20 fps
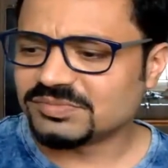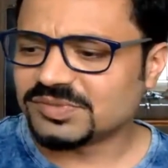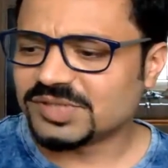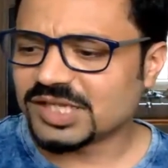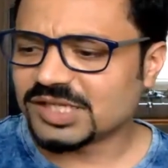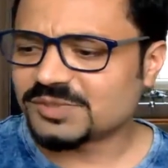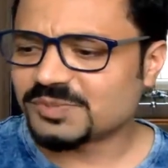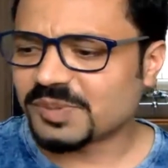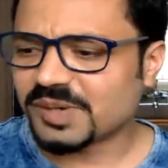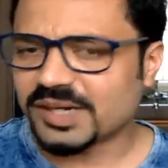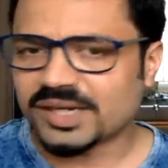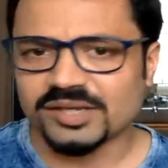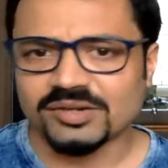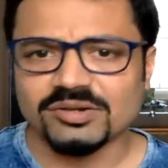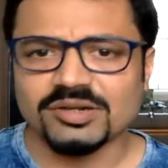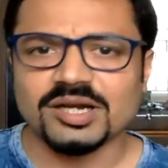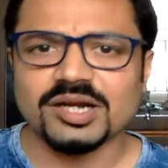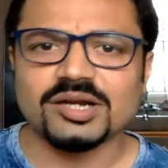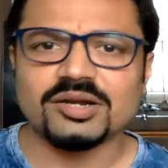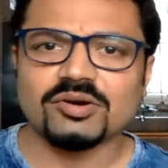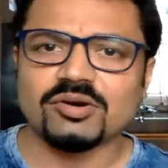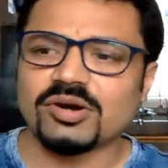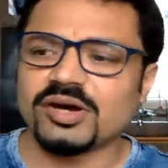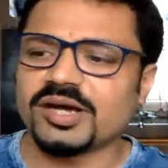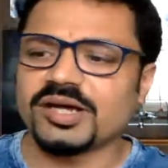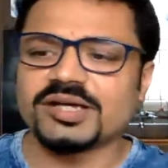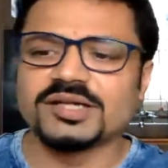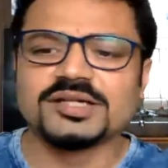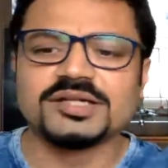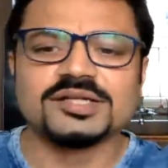this particular
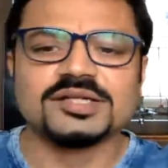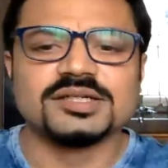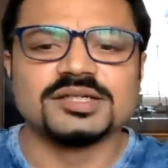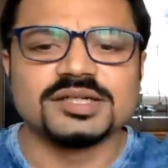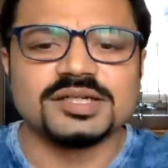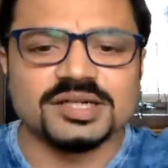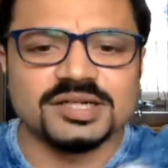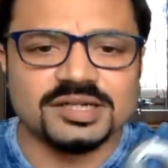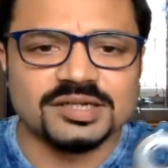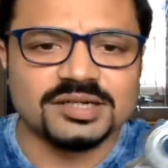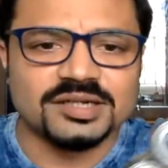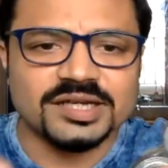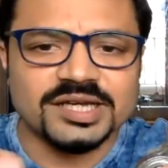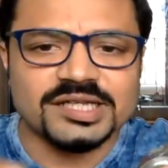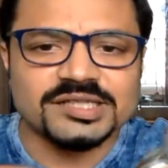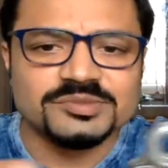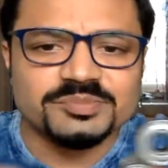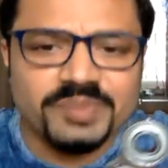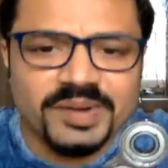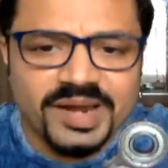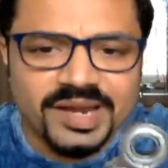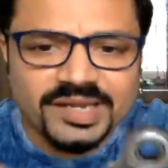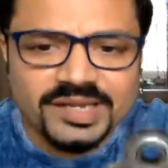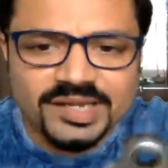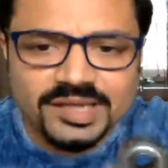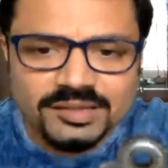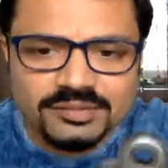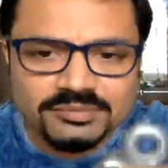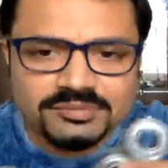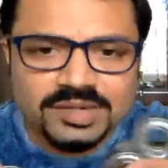toy is
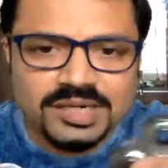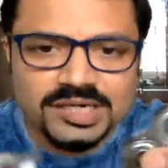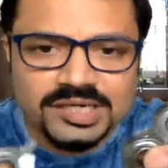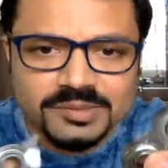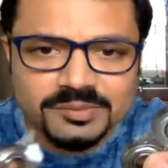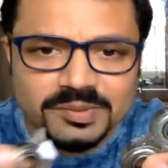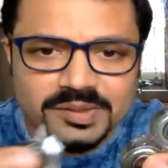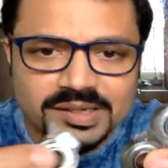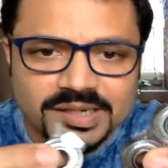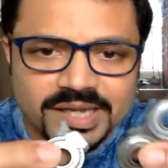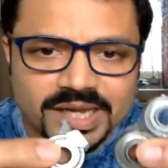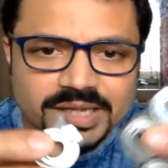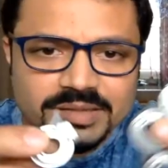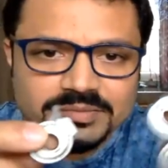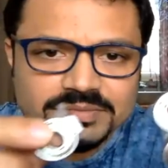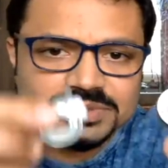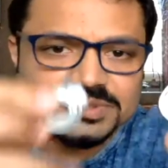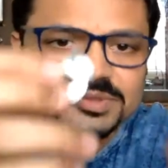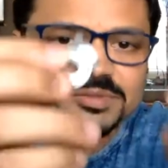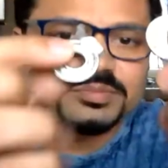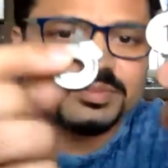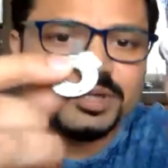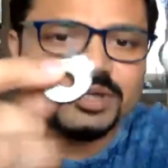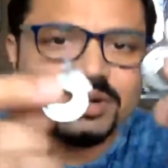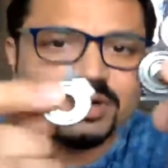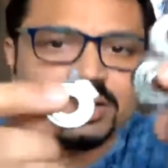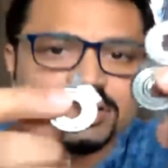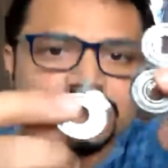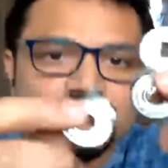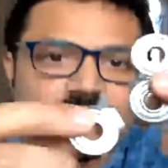breaking multiple times
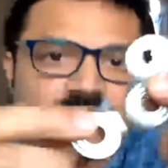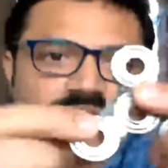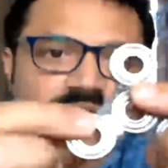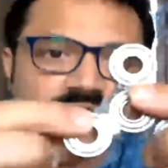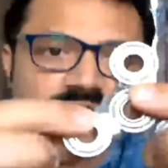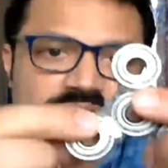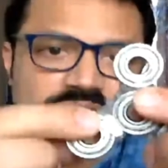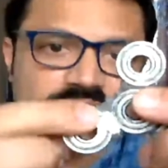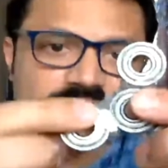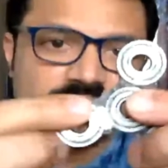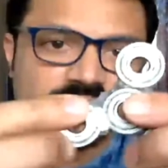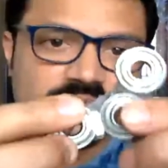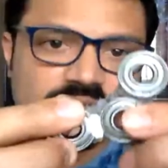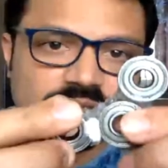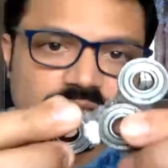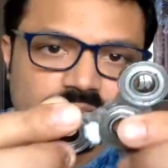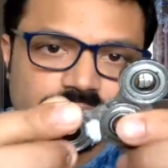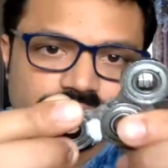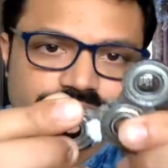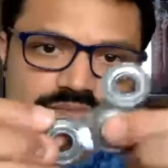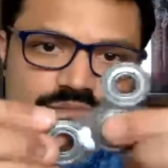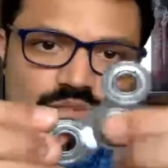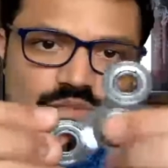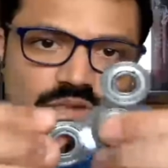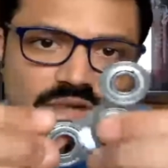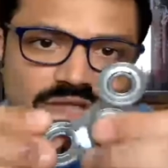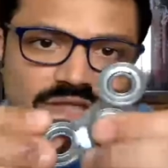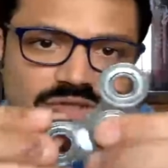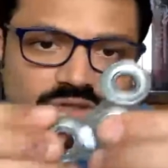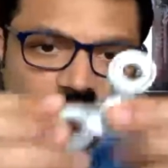because of this
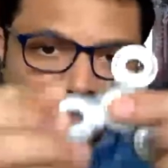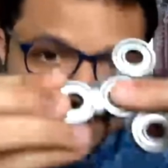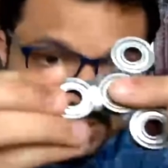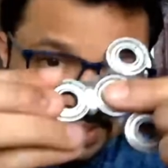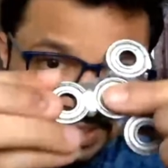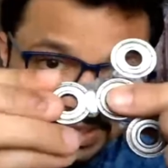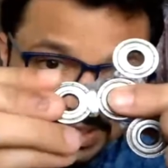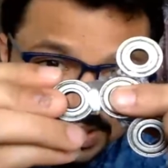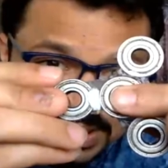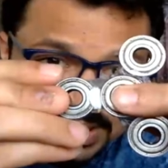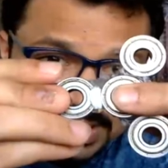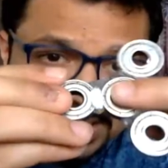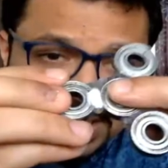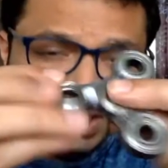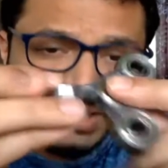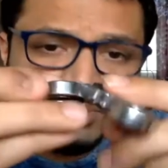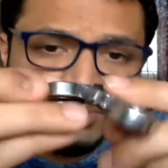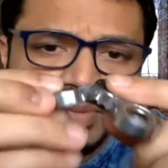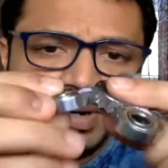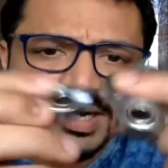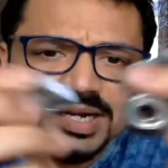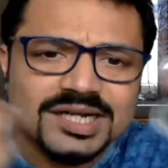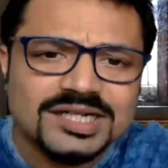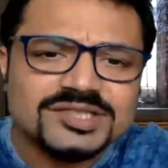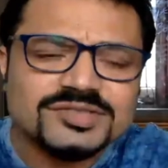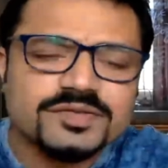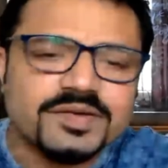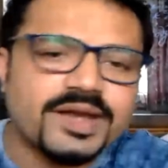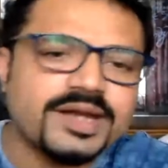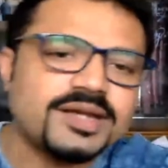poor joinery. But
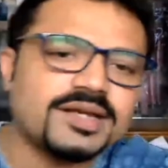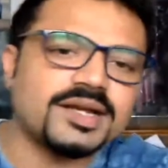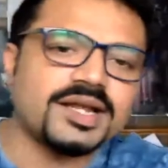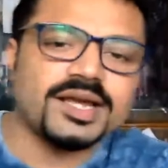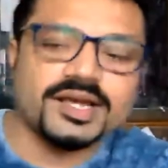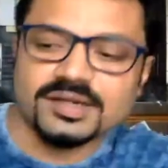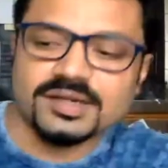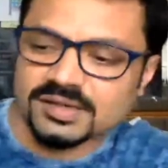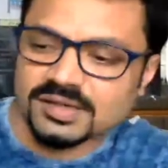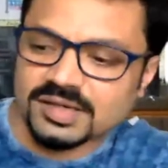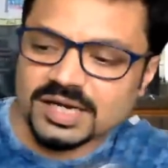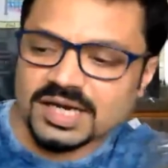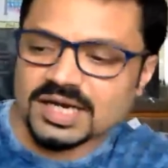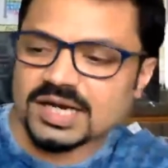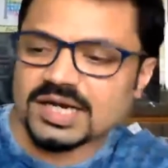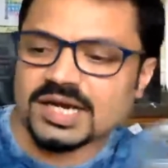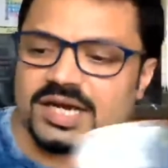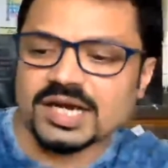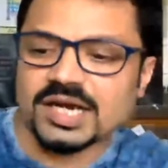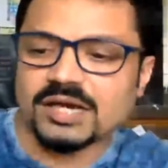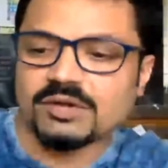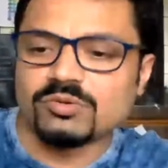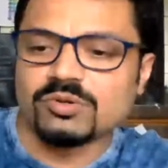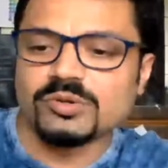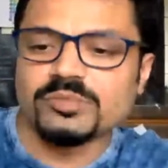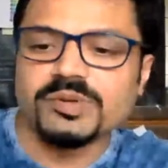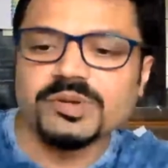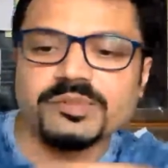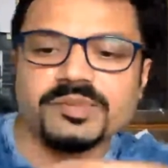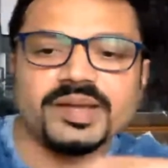it's fine. Like I
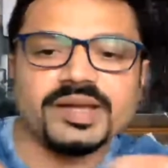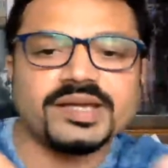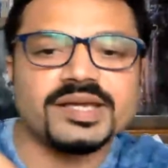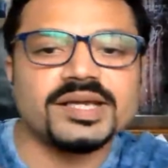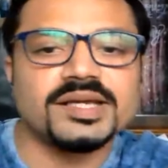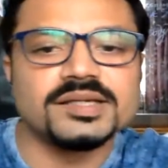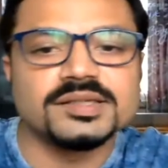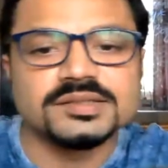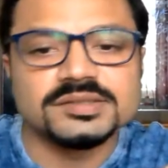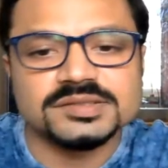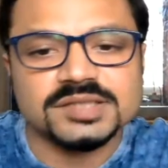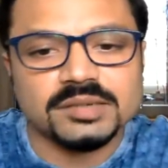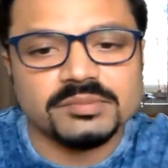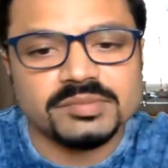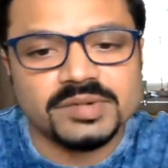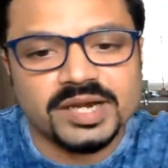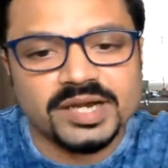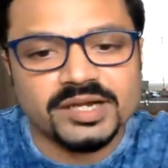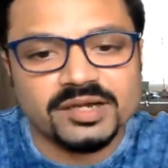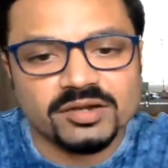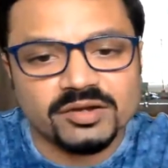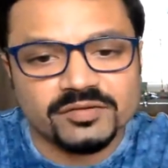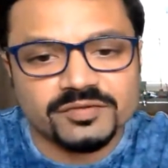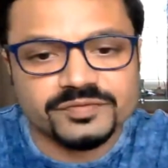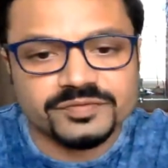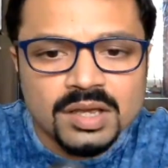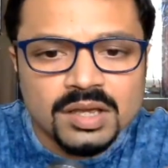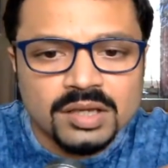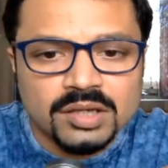would be making some kind of